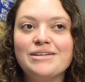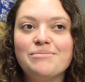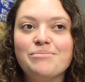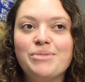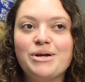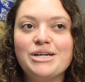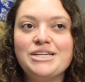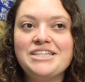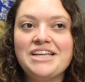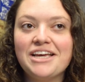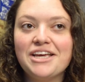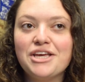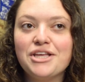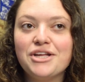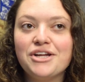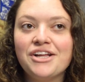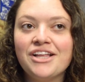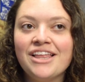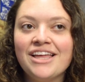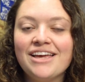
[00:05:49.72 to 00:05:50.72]

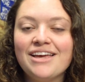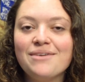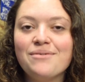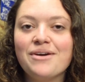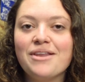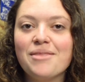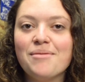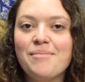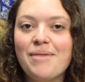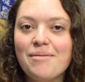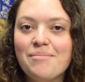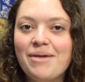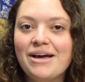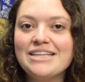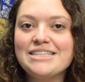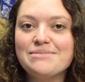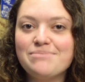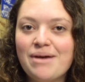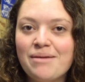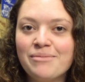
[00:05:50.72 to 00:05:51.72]
Particularly one of my
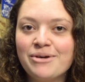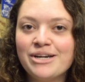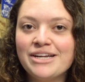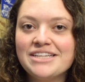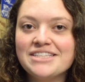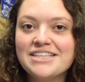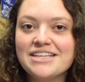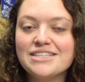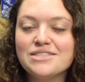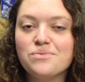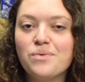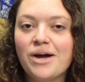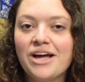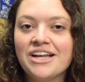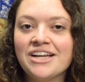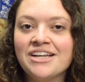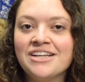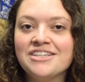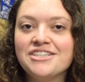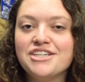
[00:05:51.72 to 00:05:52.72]
best memories is
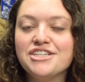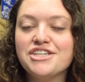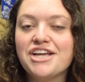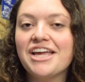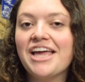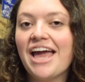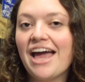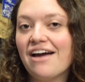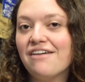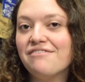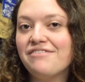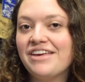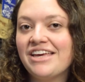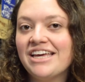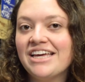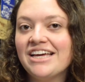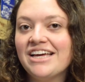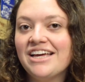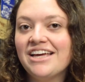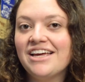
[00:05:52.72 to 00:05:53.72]
when D J Cat
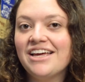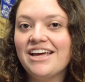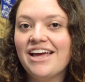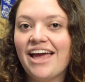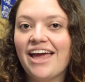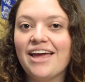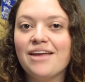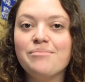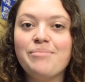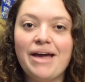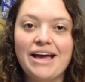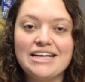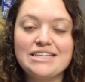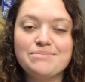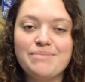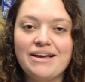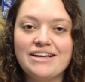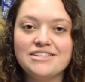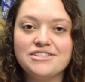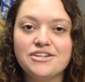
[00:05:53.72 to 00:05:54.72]
V and
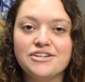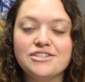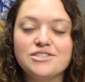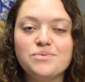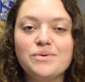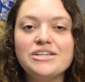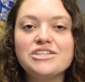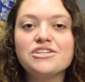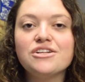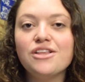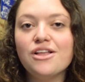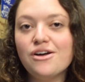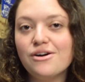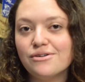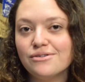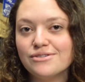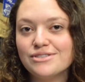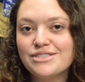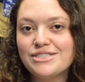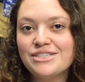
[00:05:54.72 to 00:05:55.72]
Bassmaster switched
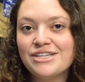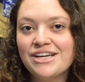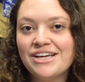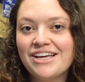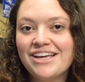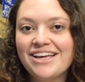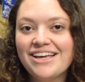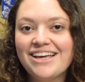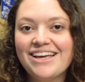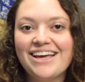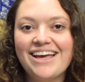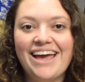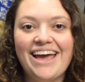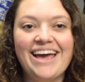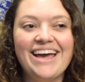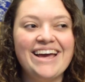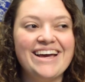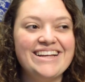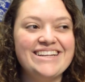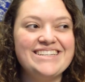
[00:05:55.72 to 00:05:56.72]
clothes,
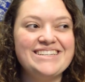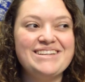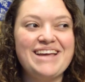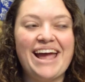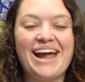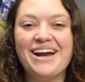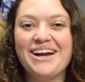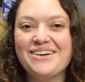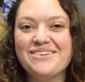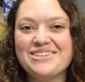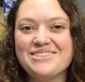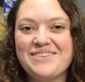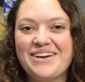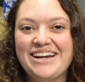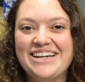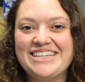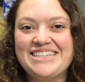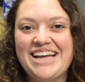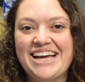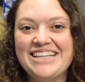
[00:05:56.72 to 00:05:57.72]
and Eric was
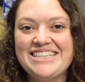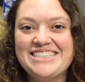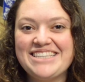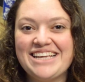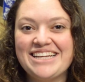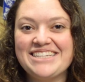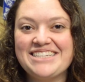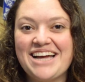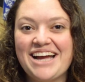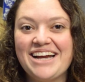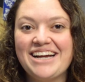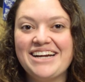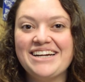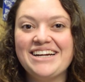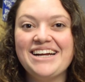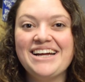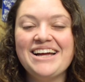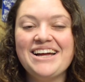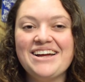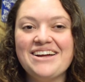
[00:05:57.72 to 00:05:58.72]
wearing tights the entire
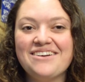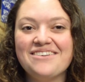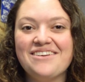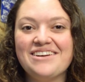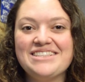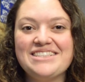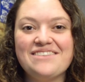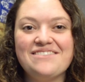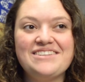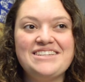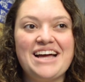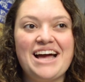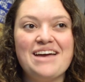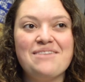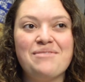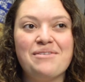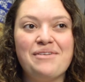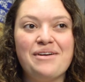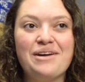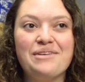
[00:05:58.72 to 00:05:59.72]
rest of the time
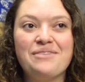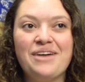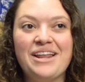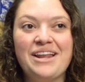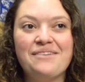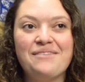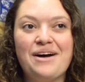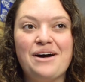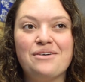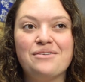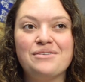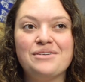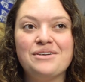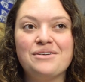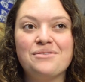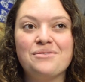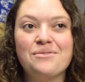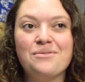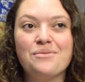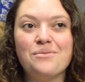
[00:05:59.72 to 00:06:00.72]
when we were running around
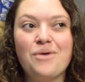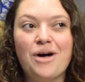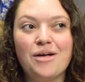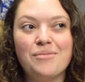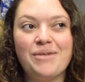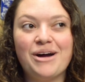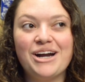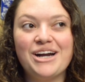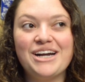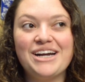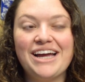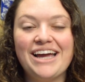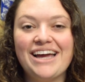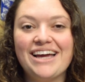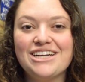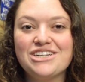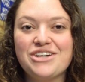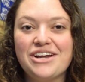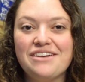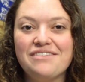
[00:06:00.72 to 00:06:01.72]
Walmart
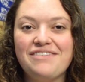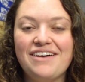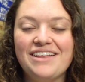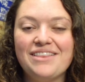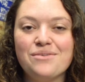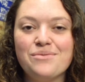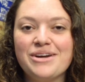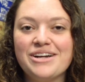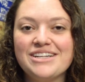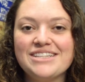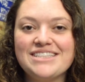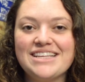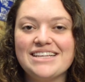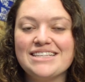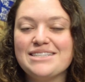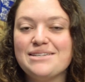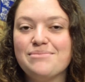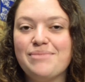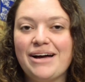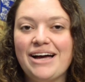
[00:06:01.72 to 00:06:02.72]
and trying to find the weirdest things
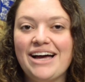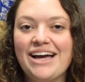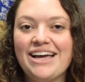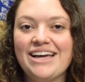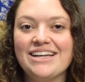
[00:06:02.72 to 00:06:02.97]
to buy